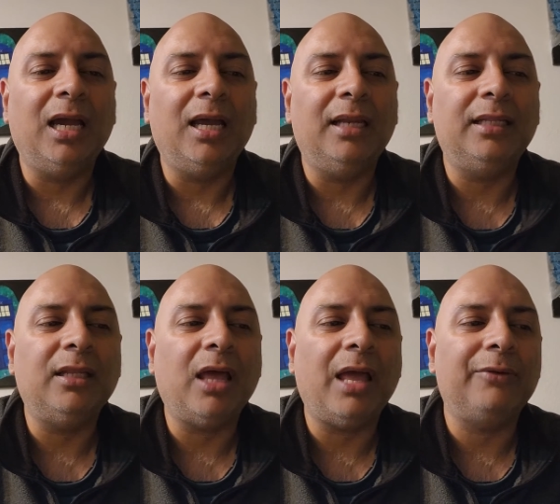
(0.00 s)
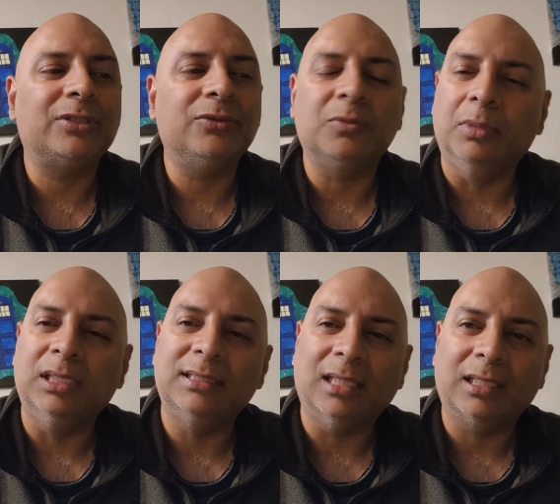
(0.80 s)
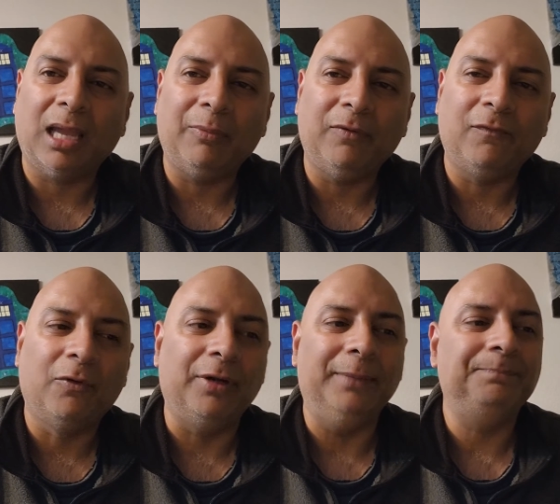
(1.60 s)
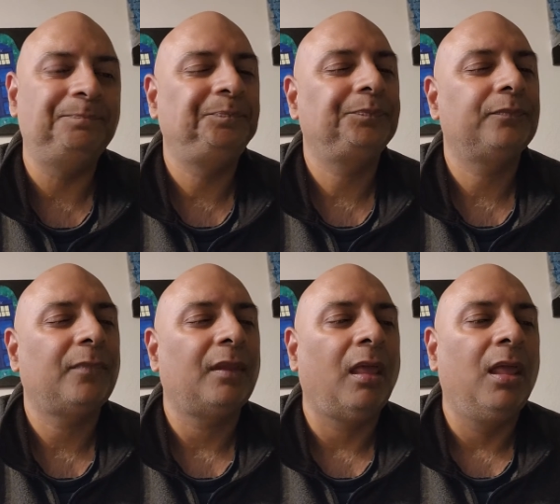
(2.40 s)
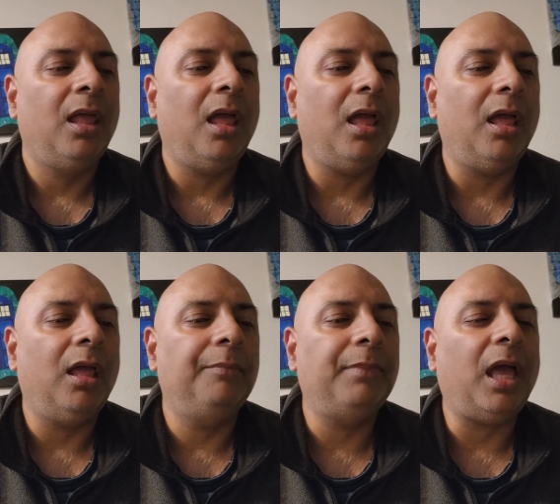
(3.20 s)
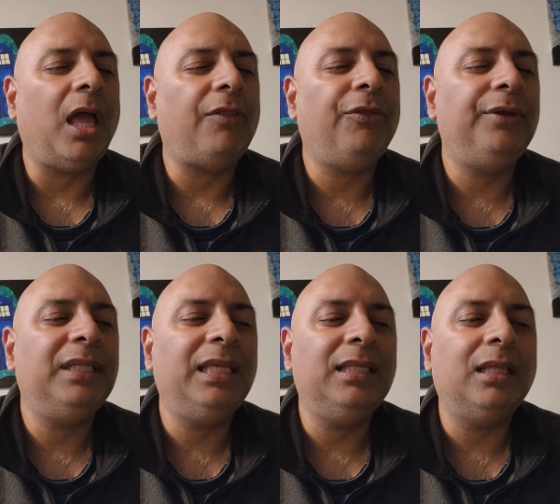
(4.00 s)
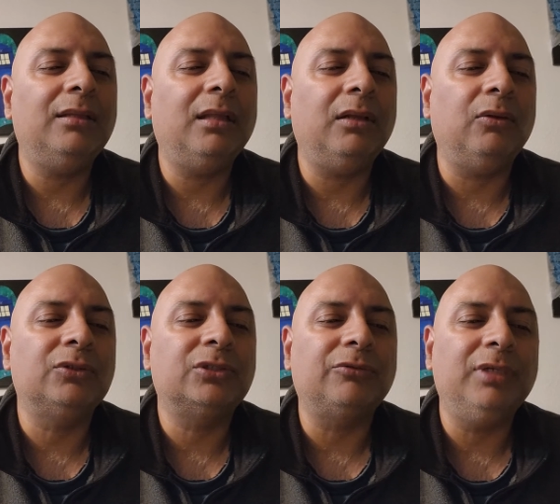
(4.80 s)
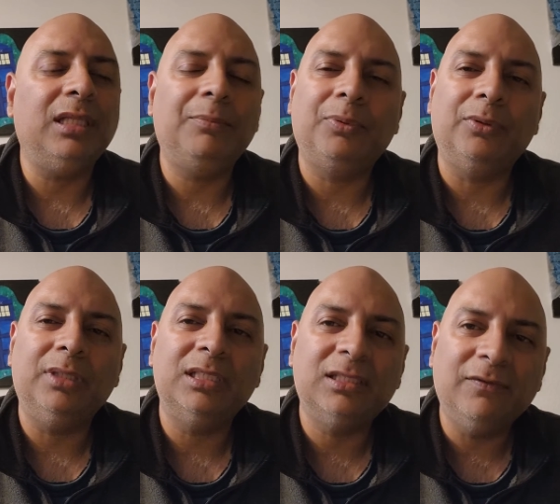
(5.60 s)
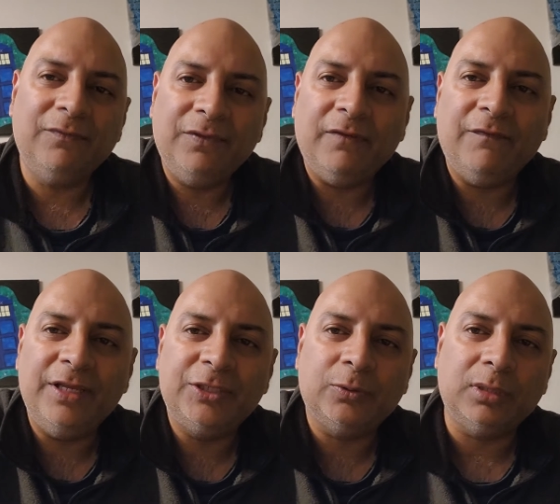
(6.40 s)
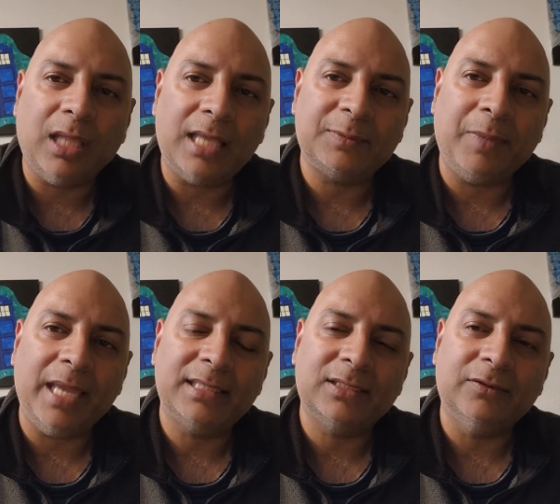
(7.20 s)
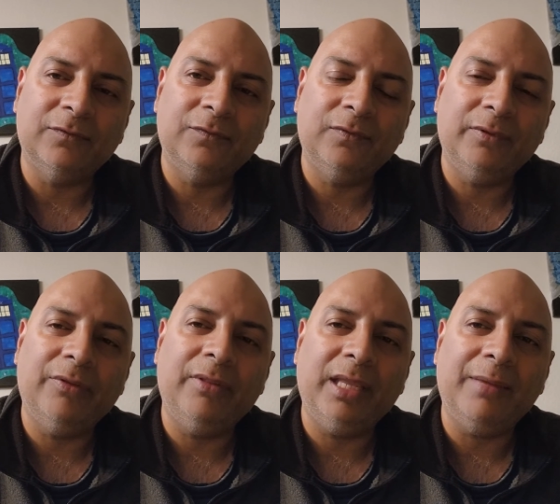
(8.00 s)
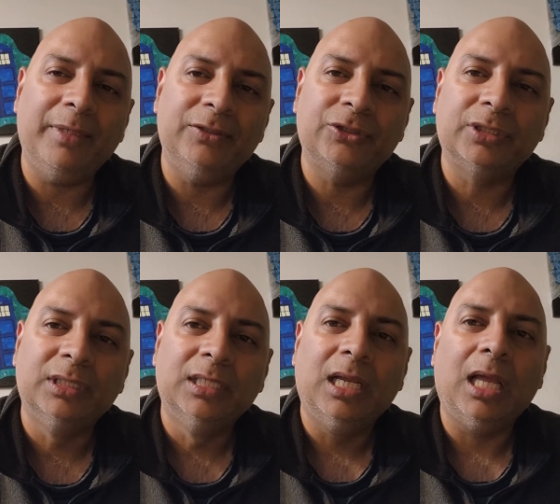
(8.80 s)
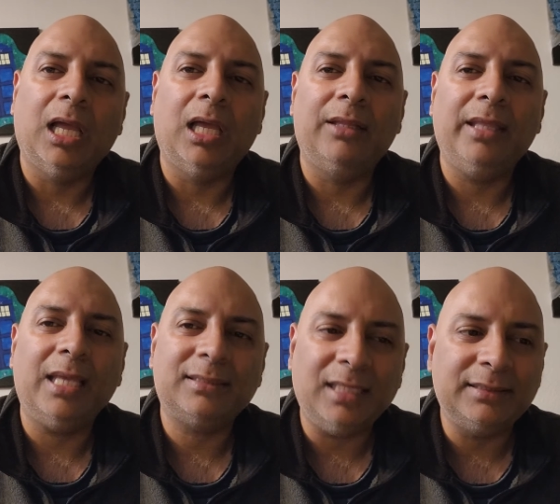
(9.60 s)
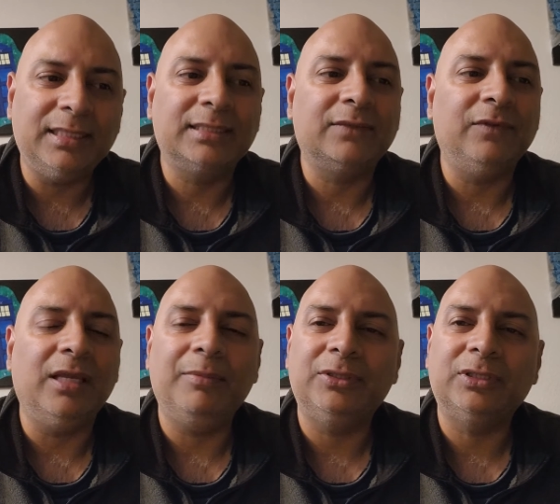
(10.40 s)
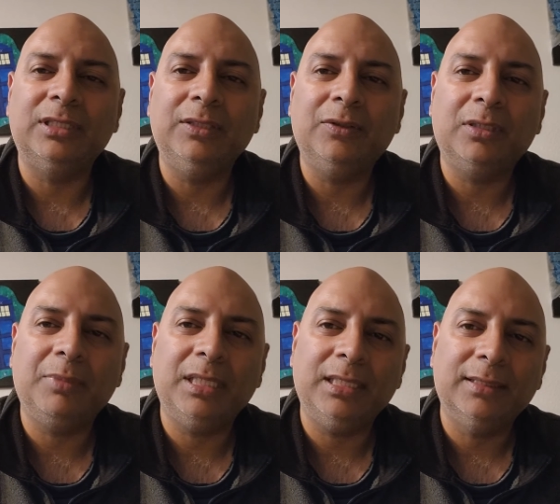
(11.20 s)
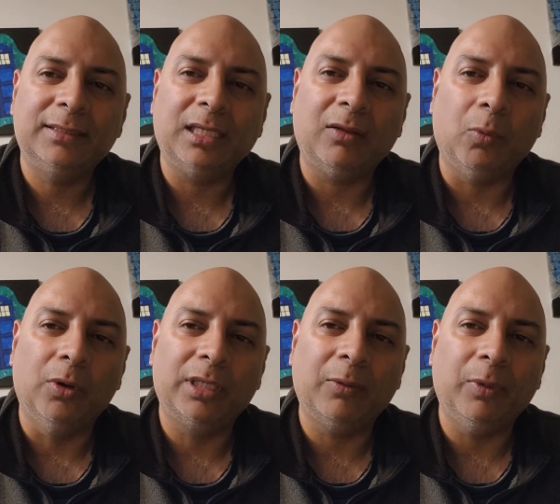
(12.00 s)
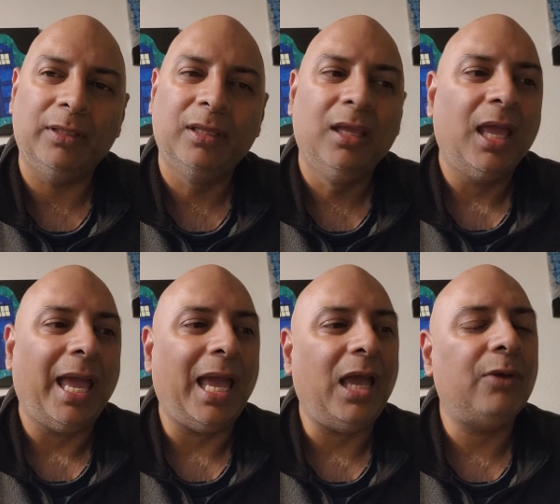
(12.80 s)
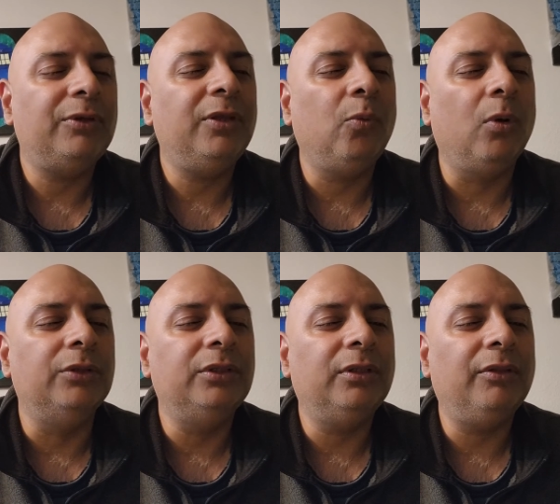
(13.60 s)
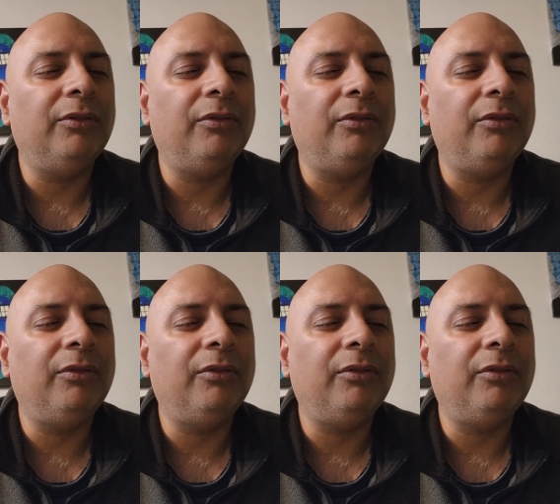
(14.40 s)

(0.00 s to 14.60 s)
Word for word: and you know how suitable is that camera for it. Uh, thirdly, uh, also really important is the the visual aspects of the image uh, the aesthetics of the image that you're going to be kind of working with. How do you want